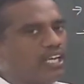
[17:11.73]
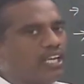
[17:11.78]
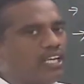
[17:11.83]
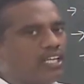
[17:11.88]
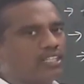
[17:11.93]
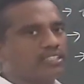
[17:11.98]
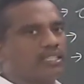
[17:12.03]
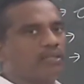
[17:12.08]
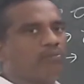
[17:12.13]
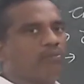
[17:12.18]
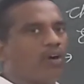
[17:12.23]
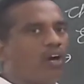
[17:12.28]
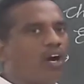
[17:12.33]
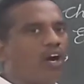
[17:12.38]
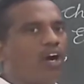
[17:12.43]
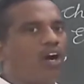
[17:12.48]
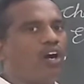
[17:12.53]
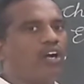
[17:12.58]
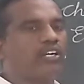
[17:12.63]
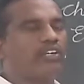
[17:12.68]
some
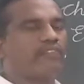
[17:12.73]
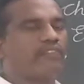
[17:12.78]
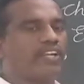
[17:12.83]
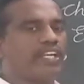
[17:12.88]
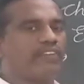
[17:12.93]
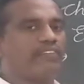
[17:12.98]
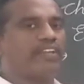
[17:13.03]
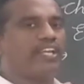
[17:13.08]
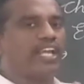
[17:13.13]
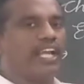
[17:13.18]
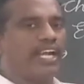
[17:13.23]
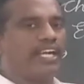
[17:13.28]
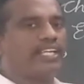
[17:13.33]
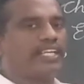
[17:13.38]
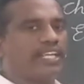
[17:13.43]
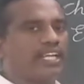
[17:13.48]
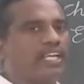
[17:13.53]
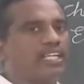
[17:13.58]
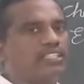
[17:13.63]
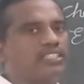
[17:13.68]
hot when we had
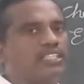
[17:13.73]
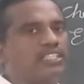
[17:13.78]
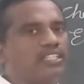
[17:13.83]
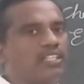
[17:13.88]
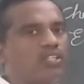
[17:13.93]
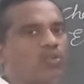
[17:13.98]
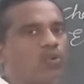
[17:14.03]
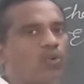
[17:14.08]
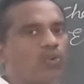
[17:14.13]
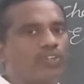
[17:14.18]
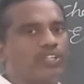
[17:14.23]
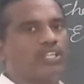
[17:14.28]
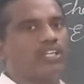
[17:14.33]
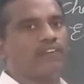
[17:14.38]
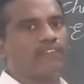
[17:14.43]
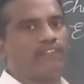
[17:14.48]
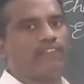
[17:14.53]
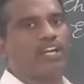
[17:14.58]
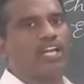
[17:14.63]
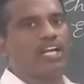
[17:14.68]
touched the
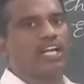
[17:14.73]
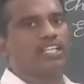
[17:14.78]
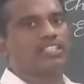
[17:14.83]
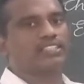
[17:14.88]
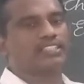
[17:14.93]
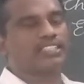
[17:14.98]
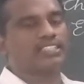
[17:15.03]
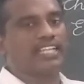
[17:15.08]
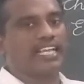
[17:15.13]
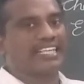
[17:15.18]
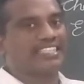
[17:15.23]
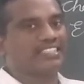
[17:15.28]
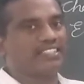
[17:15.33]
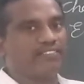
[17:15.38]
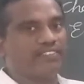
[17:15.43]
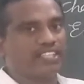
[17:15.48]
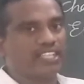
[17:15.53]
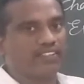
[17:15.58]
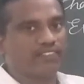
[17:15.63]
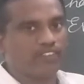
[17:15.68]
conical flask in the
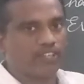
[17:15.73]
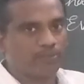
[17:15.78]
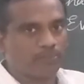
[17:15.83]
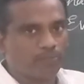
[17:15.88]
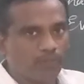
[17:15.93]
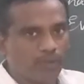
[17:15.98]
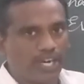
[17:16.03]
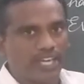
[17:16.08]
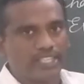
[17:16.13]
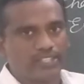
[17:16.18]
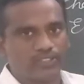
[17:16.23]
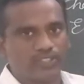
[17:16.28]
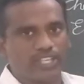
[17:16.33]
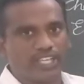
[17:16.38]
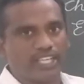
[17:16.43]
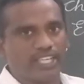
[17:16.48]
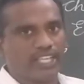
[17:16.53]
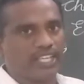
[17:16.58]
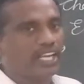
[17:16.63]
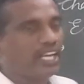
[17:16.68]
activity
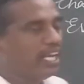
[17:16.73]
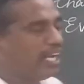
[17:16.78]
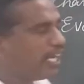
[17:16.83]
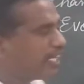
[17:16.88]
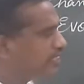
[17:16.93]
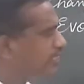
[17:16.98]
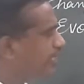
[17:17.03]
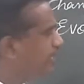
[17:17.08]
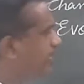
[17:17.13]
1.3, that